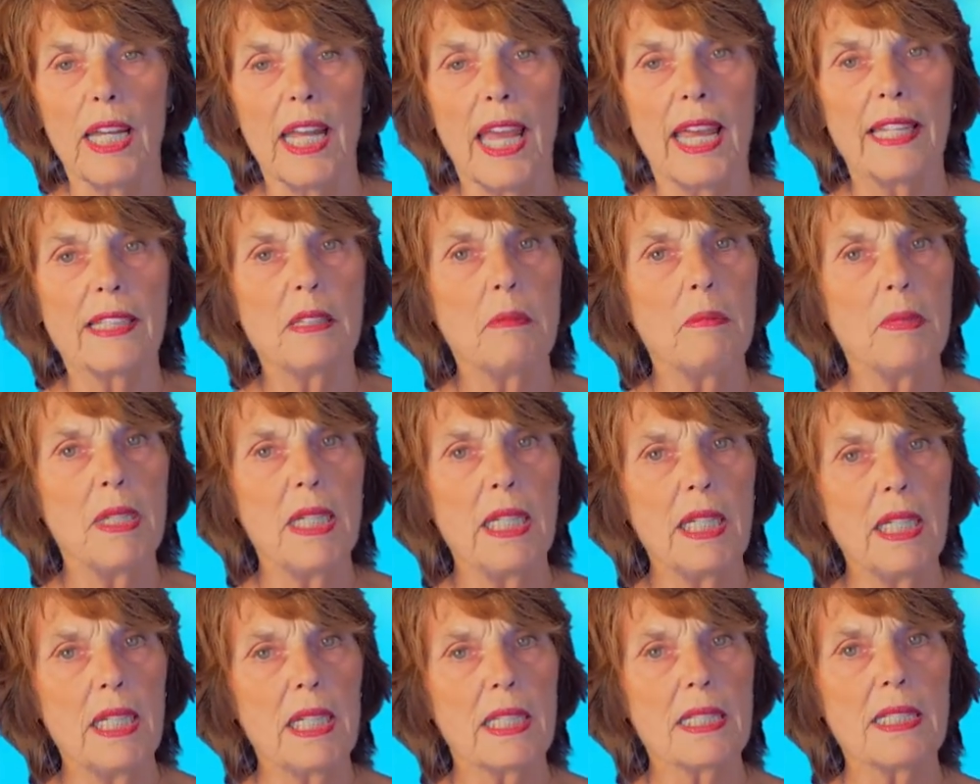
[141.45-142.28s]
and the
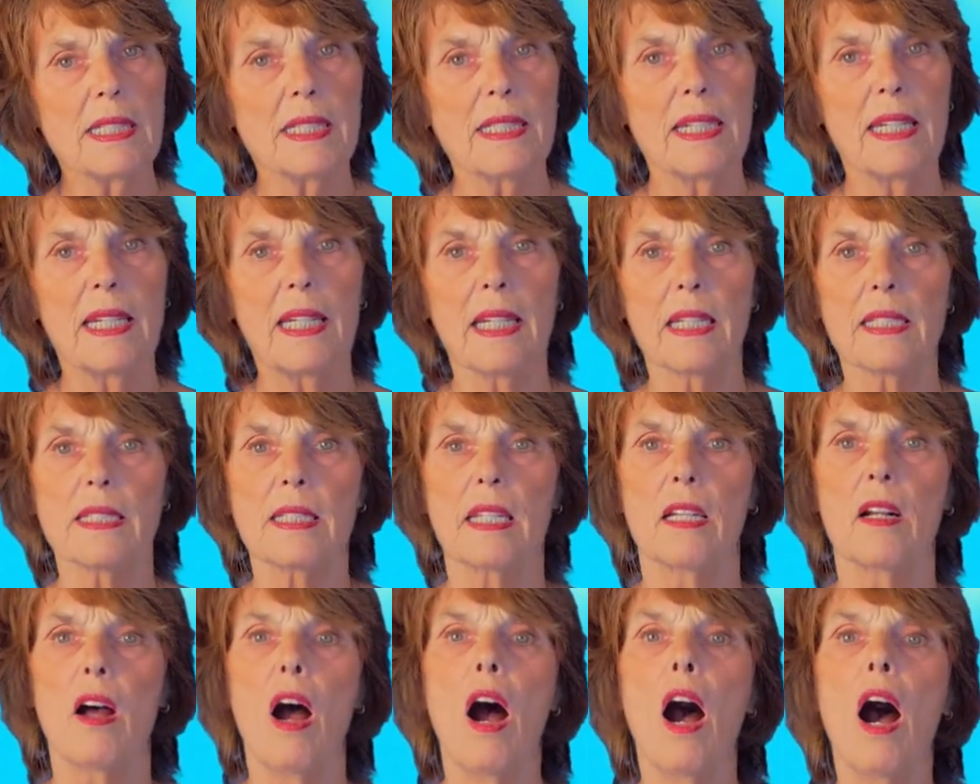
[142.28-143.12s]
media is sending
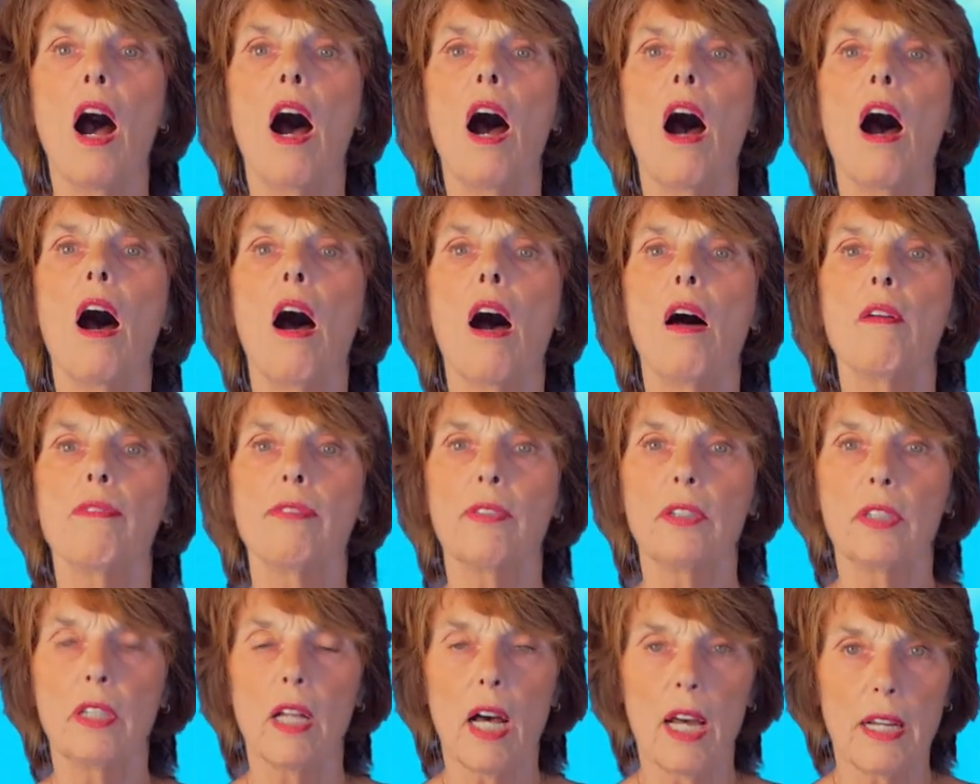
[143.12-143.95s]
us an
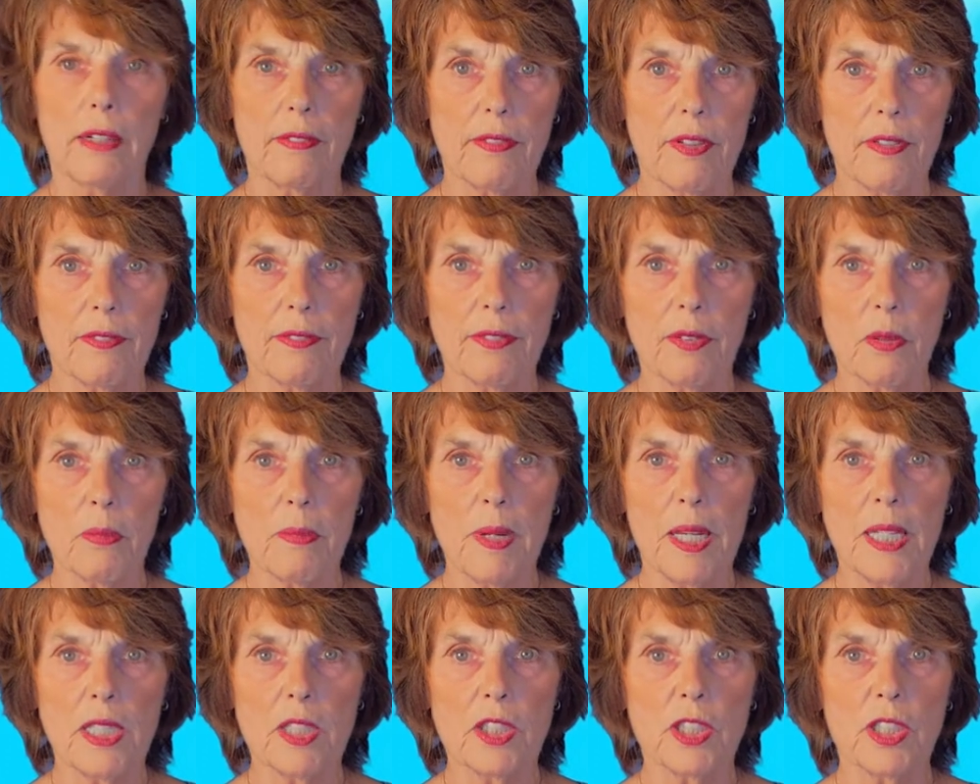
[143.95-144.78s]
awful lot of
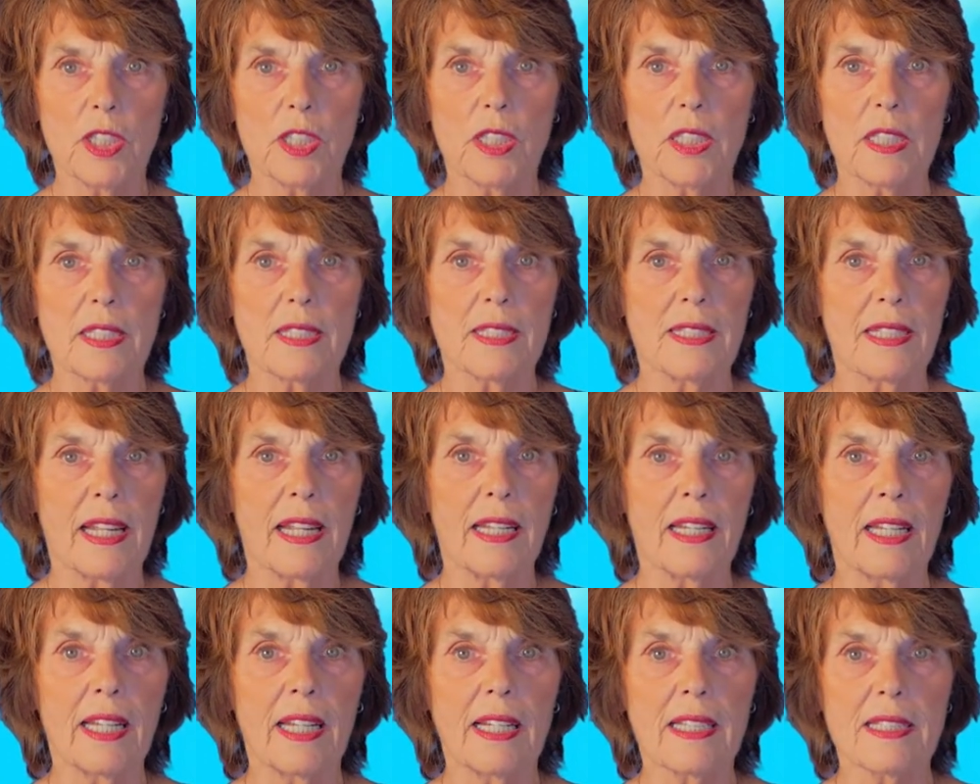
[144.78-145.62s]
information that's
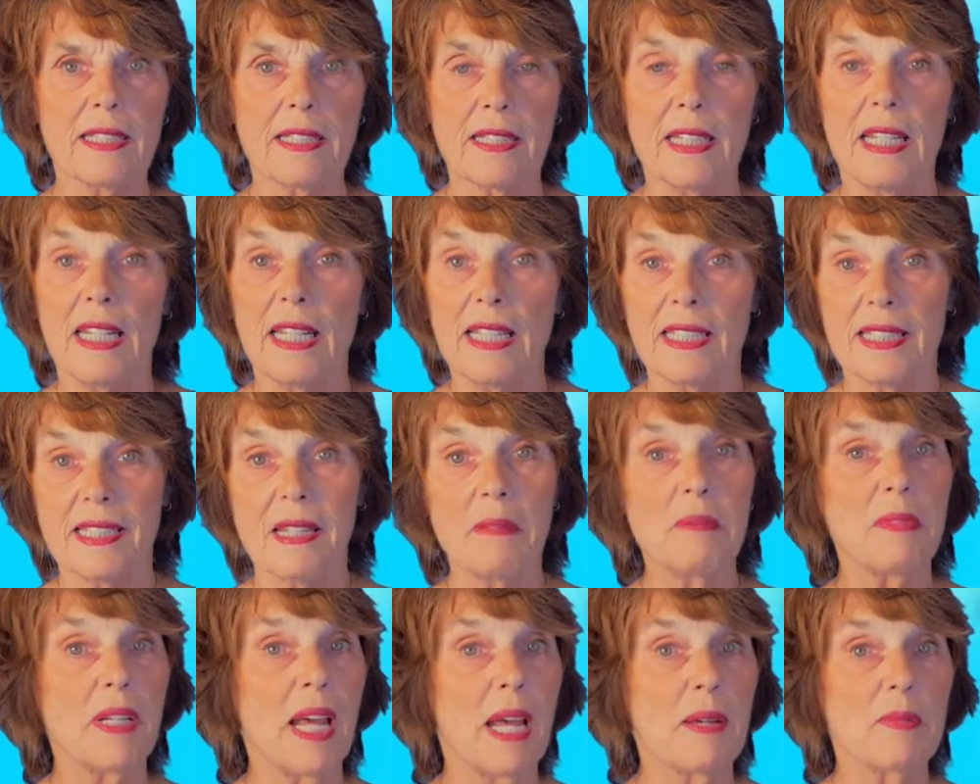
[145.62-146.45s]
telling us
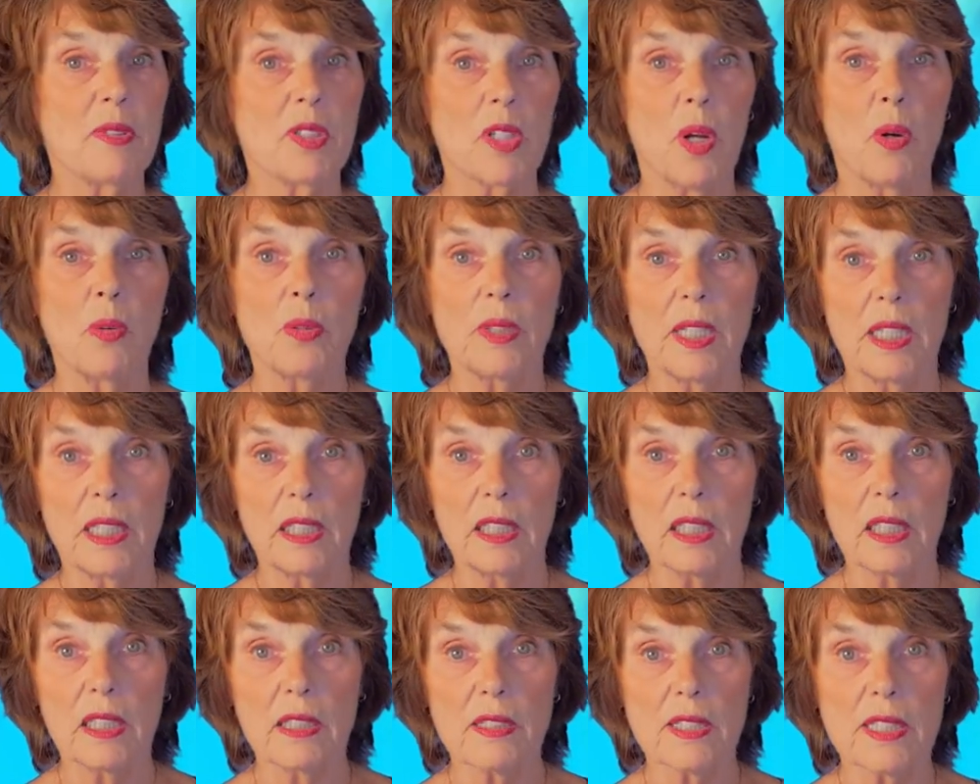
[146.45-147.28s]
sometimes only
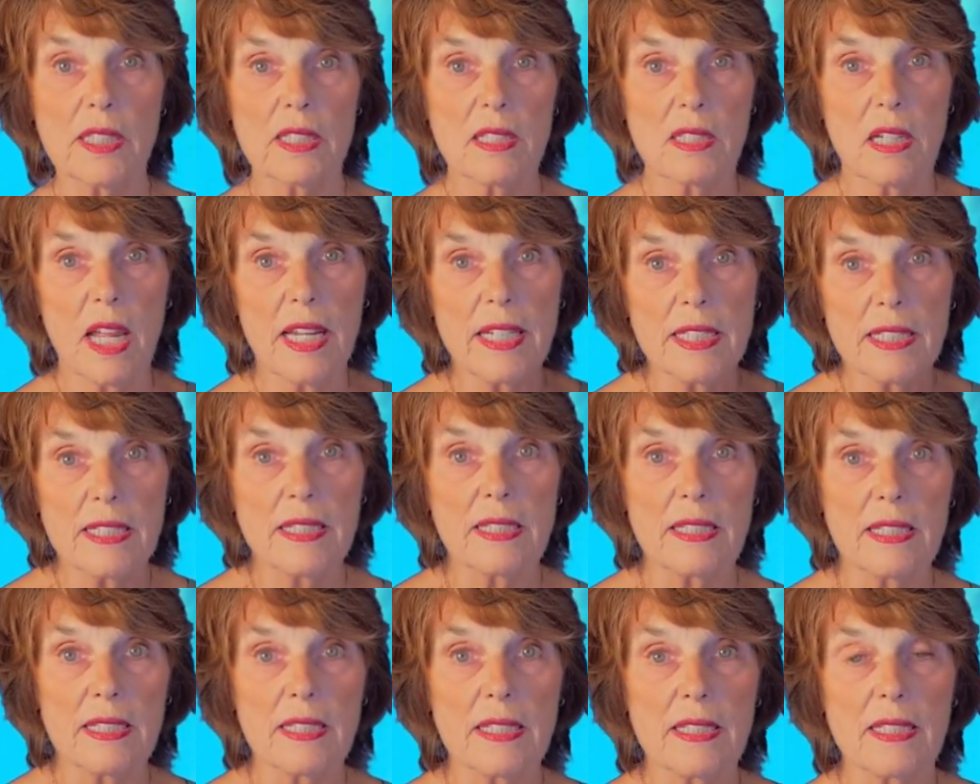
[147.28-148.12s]
little
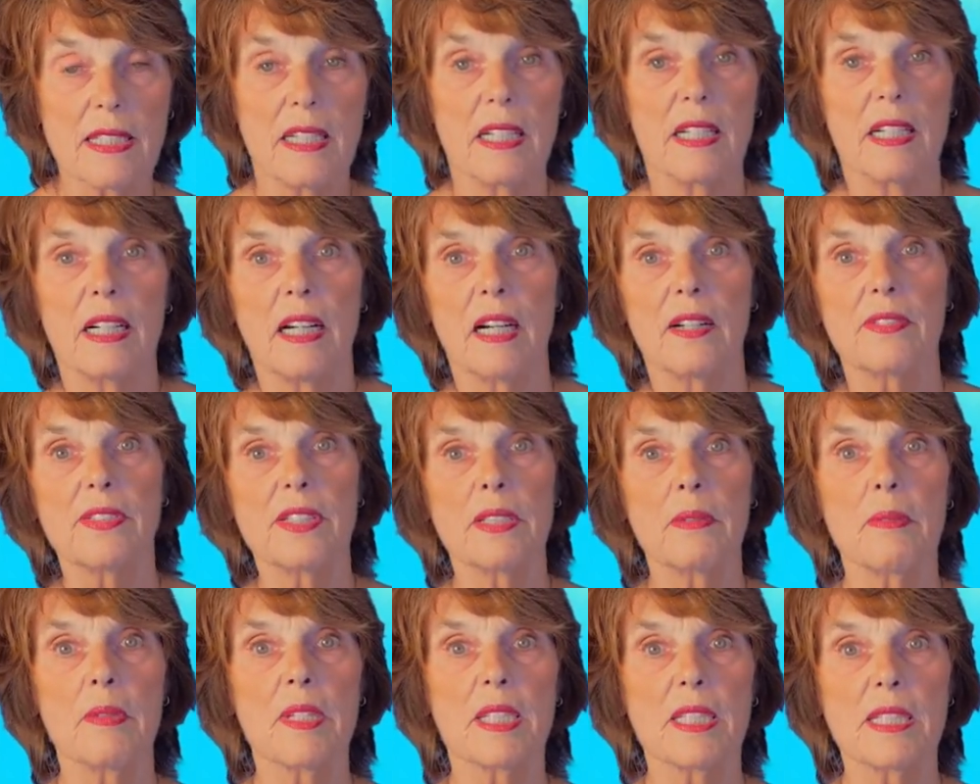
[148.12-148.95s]
slices of
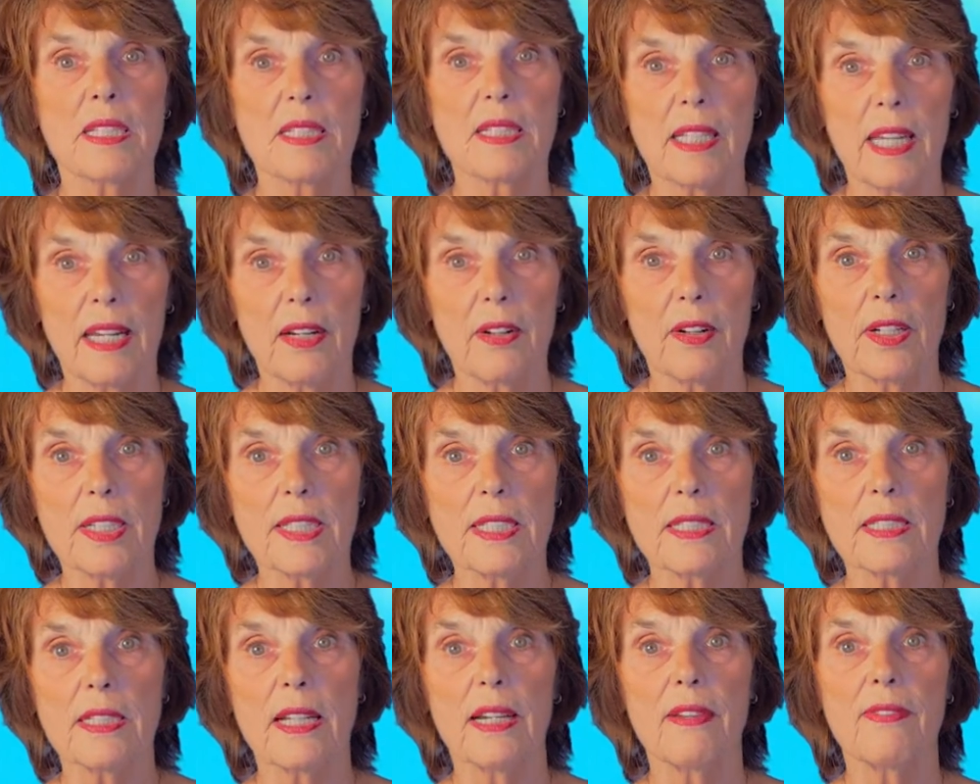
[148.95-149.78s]
some of the scary
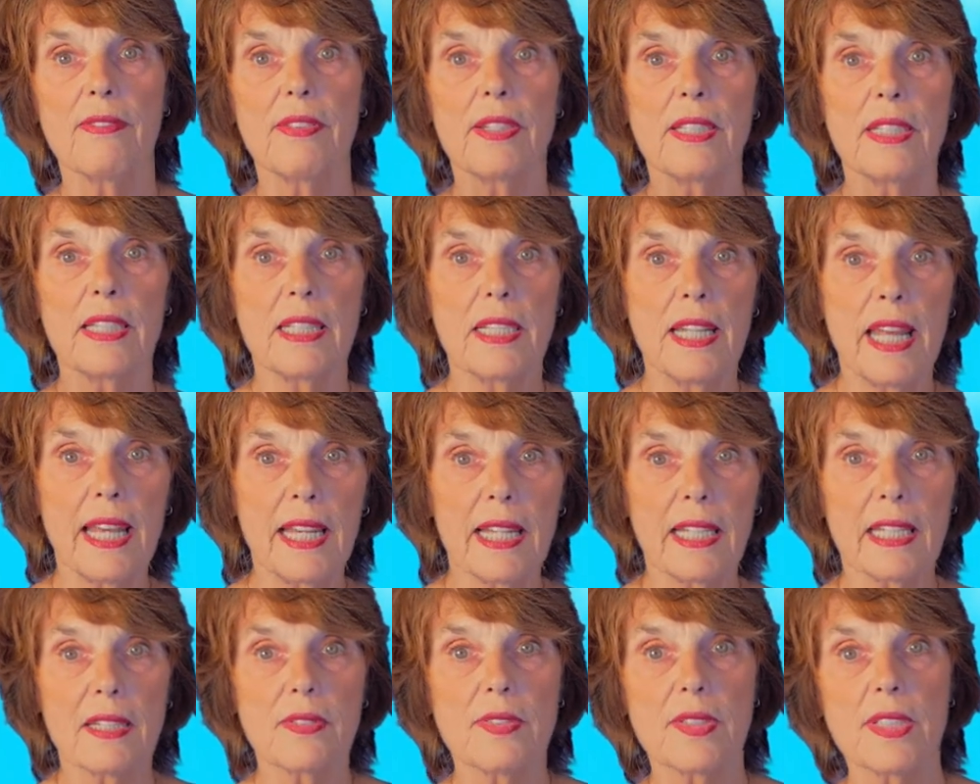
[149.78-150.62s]
stuff and the
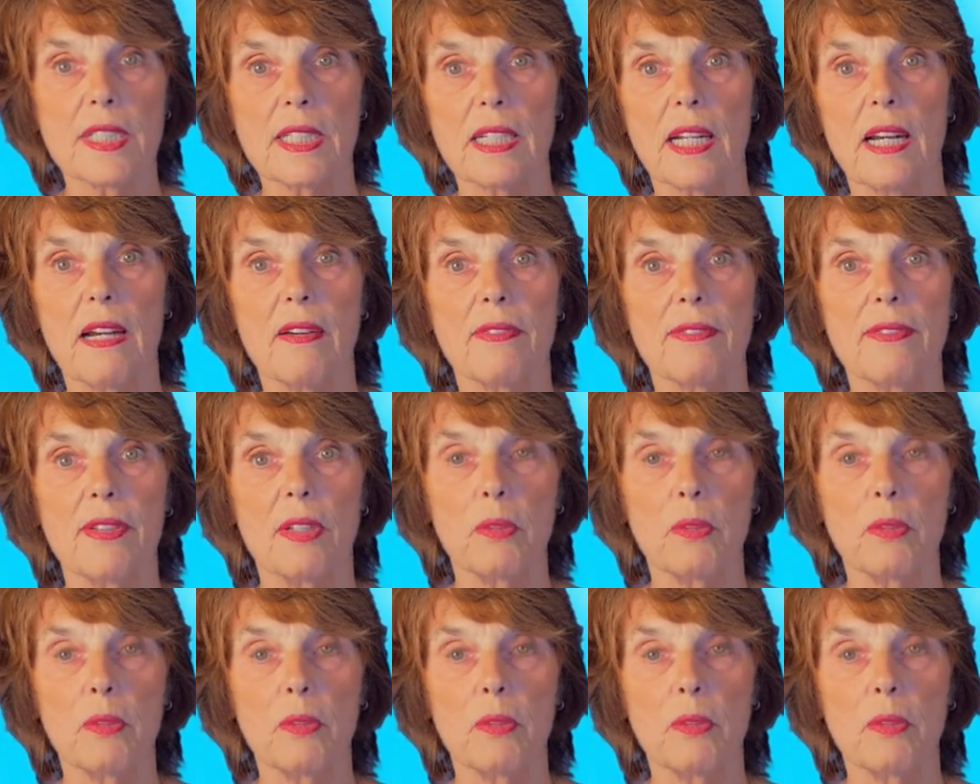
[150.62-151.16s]
negative stuff,